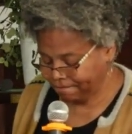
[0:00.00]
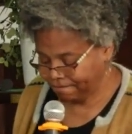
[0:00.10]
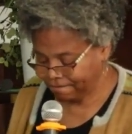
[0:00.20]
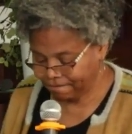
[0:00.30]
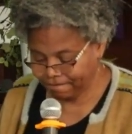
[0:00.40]

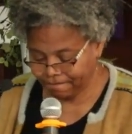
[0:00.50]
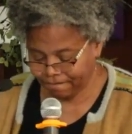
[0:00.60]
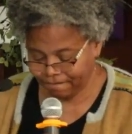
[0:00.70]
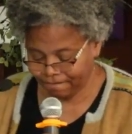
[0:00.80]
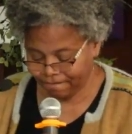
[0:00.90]

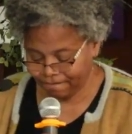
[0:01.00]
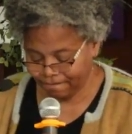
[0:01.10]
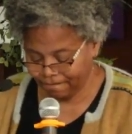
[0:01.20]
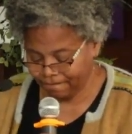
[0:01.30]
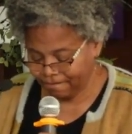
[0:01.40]

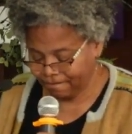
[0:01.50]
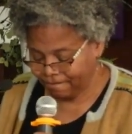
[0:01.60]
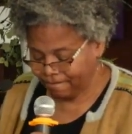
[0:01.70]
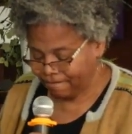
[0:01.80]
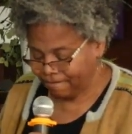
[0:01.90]

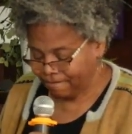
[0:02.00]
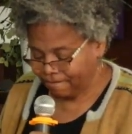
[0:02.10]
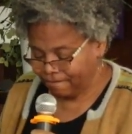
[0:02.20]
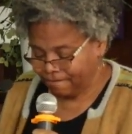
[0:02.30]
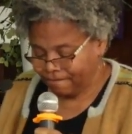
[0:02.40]

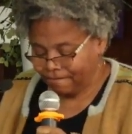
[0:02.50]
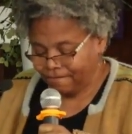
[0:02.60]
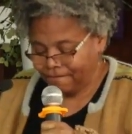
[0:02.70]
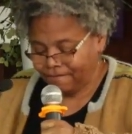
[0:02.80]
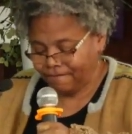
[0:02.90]

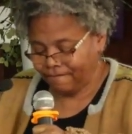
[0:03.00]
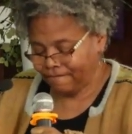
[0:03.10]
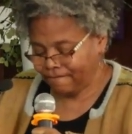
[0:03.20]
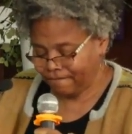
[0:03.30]
[no speech]